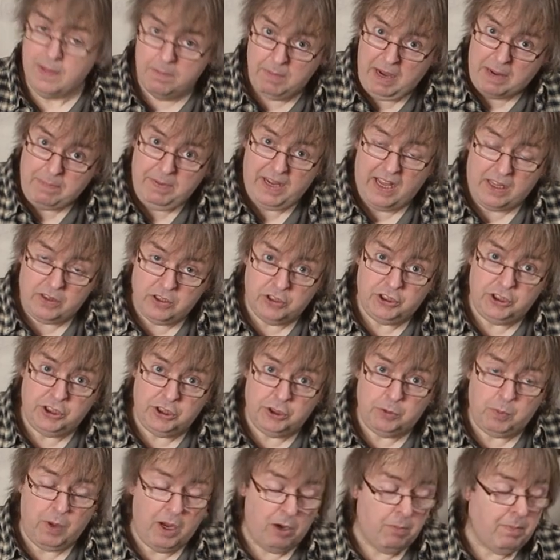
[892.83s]
There may be others
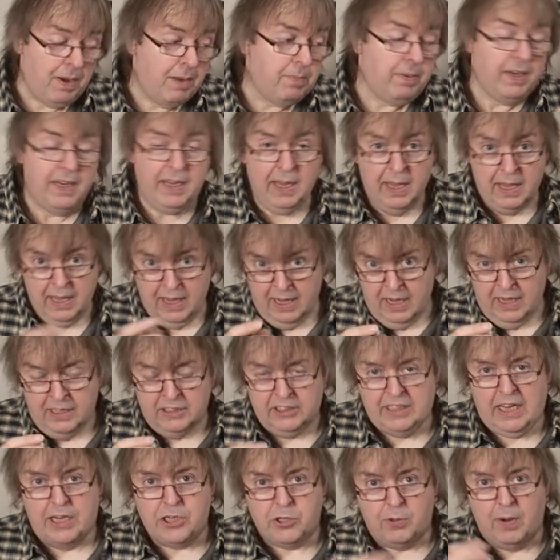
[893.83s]
as well, maybe
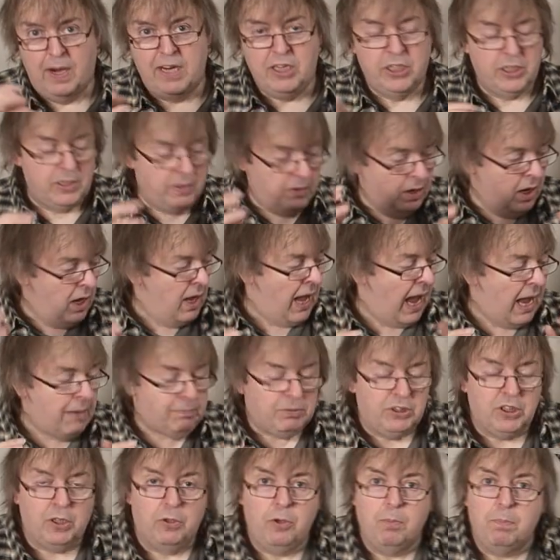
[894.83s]
saturation,
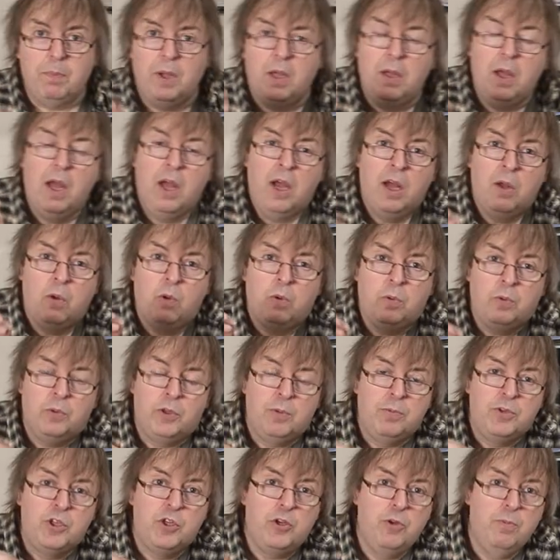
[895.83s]
absolute, but
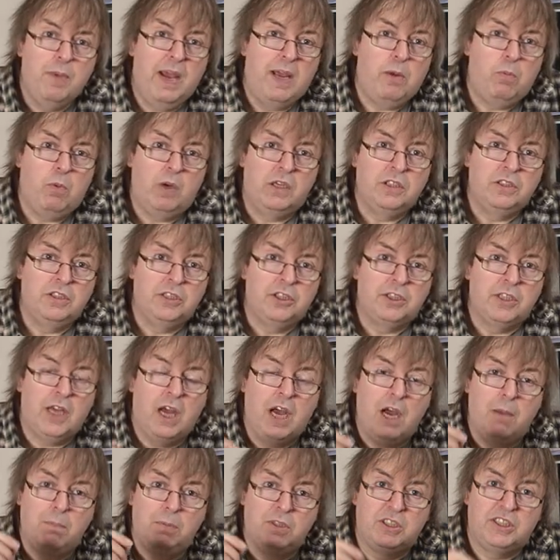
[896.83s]
the two main ones
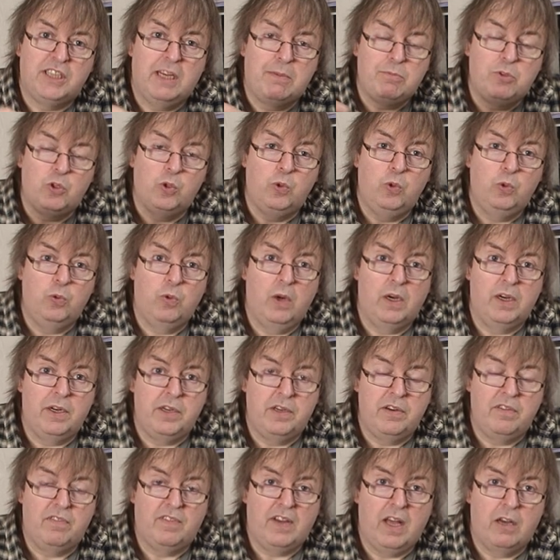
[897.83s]
are perceptual,
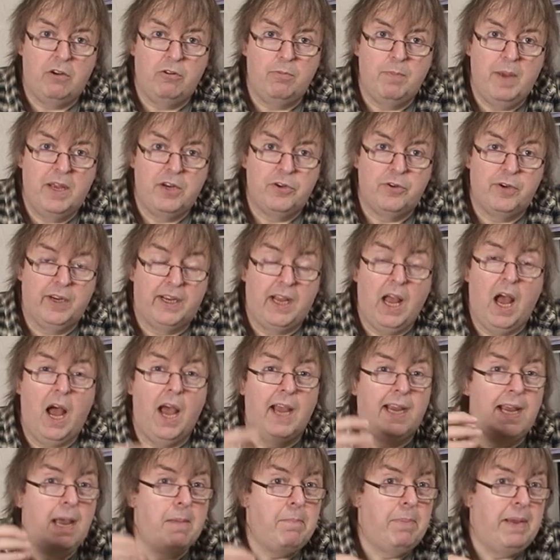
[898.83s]
relative, colorimetric.
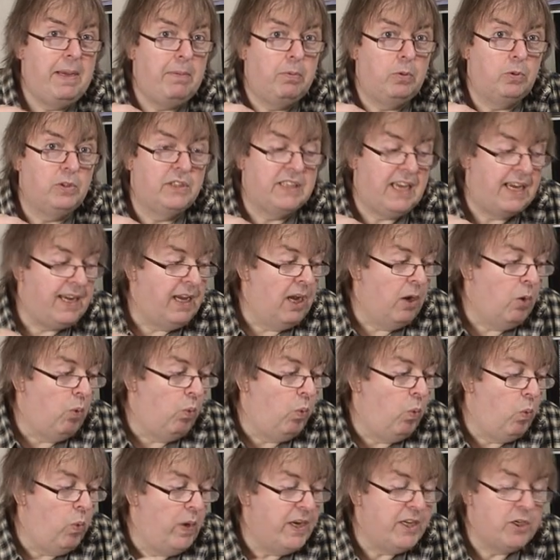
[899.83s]
I get people say,
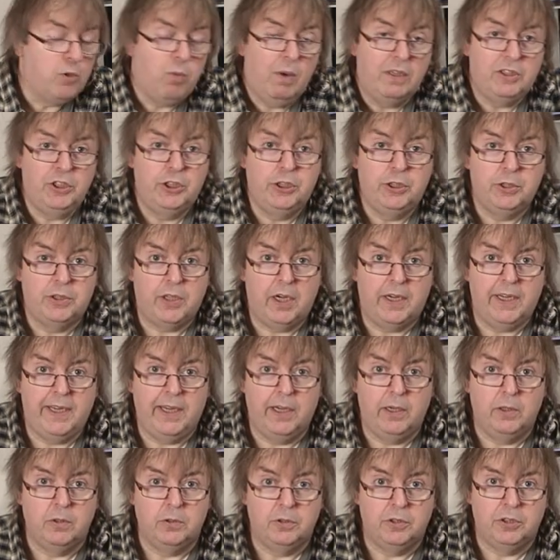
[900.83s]
which one should I
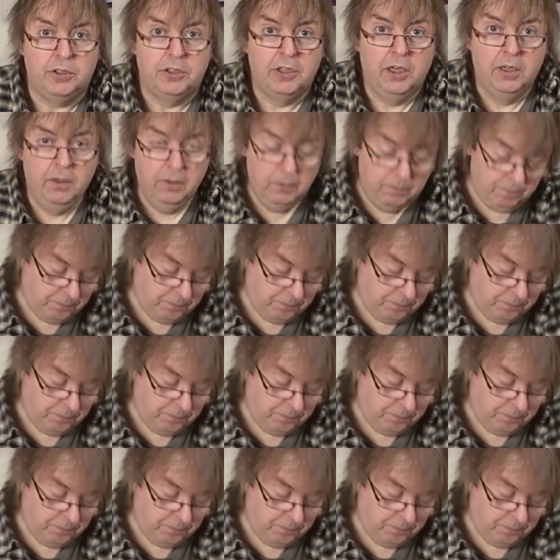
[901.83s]
use?